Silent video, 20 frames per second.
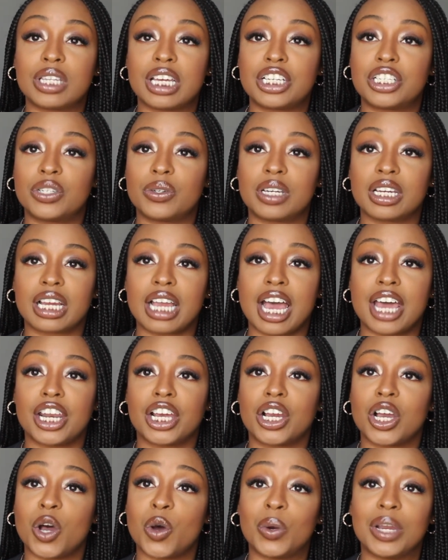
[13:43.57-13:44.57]
that you can kind
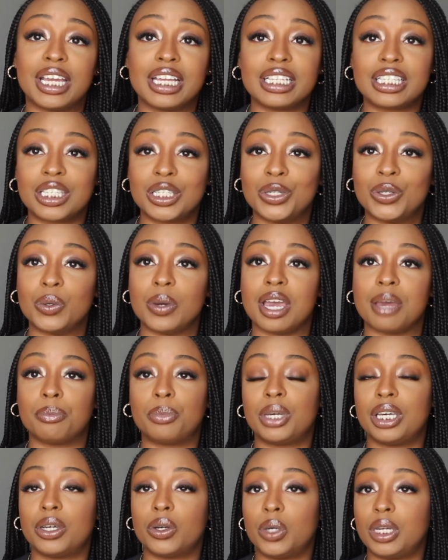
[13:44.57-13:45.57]
of go into and
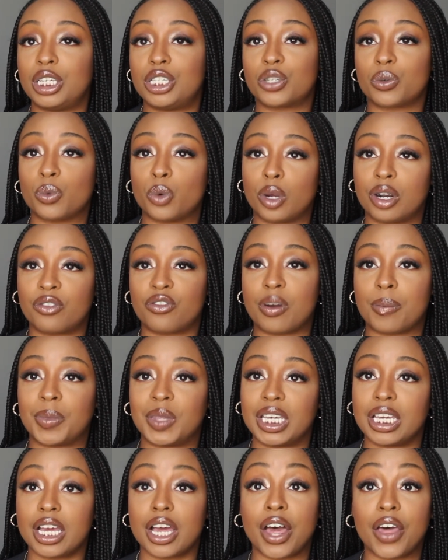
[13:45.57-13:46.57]
peel each one from
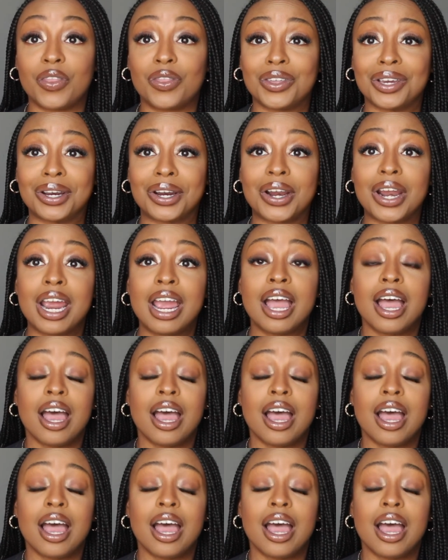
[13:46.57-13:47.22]
the other.